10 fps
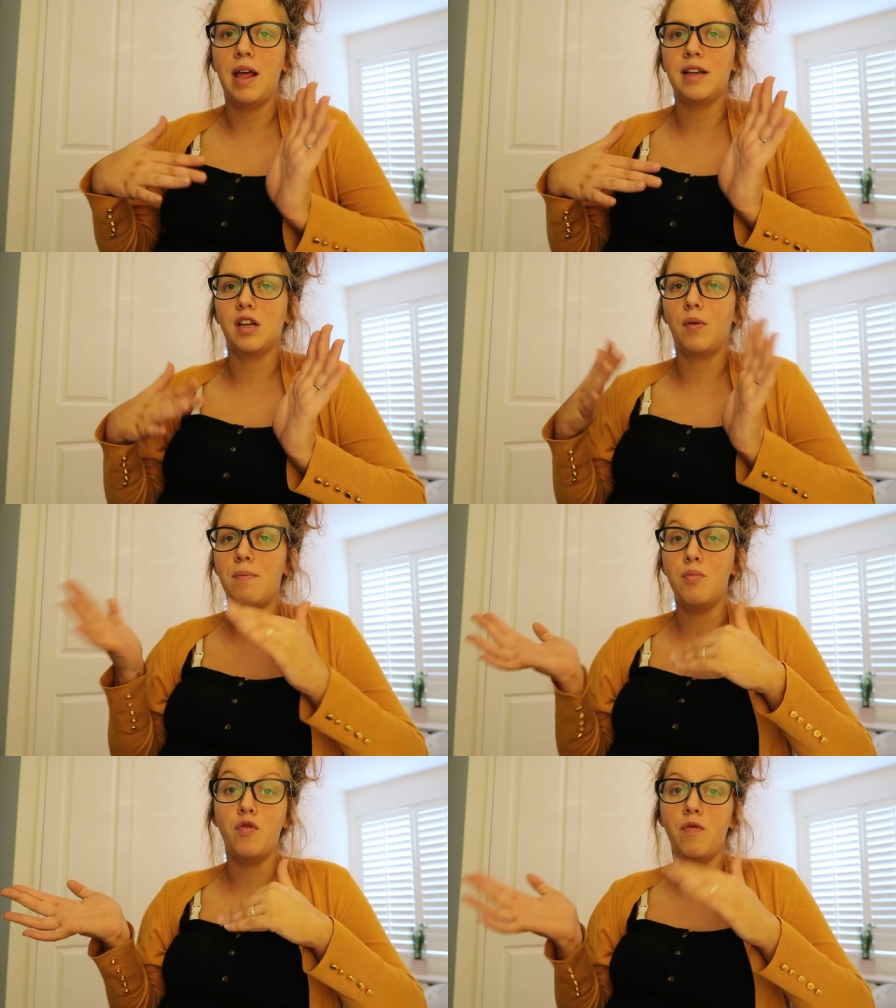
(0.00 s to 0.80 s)
legs like
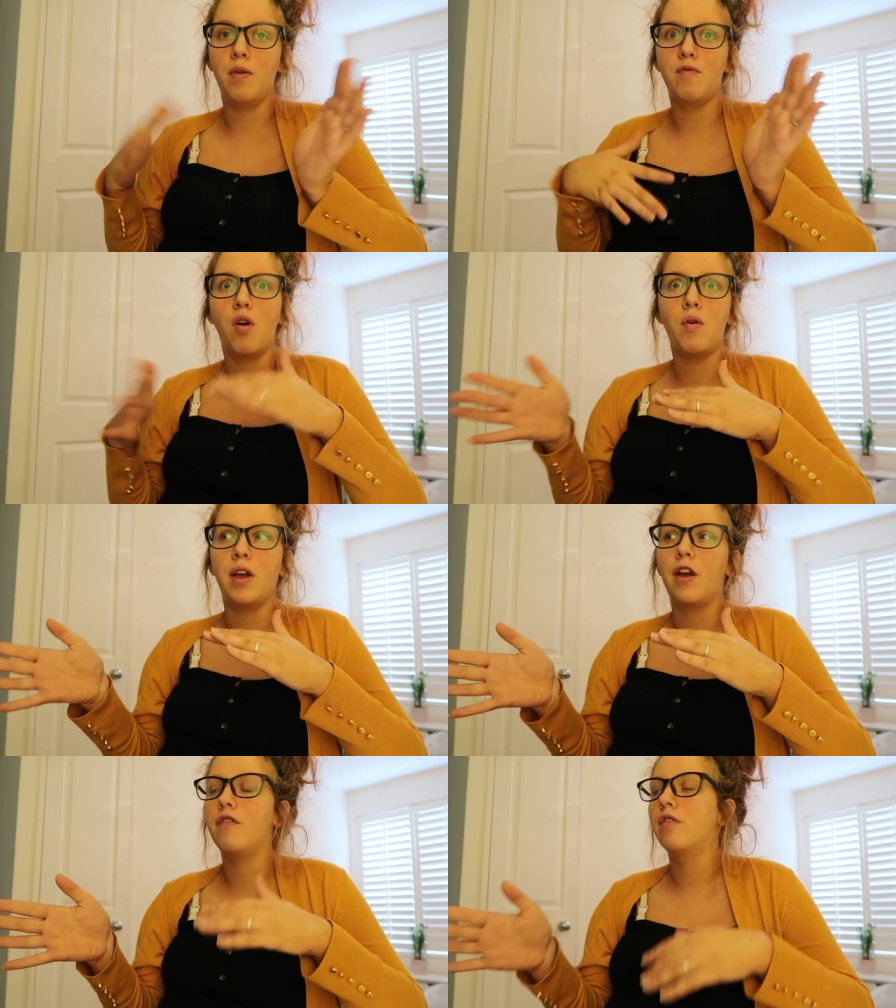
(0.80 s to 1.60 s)
when moved when
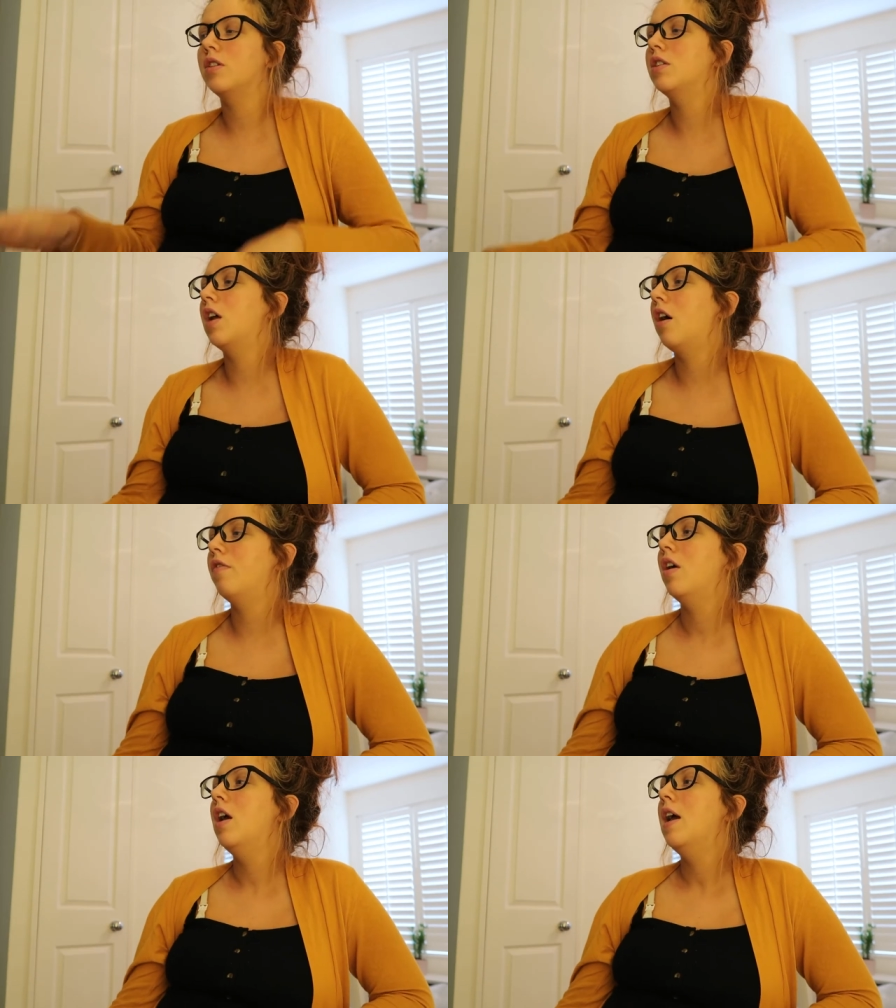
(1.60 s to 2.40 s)
rolling over and stuff.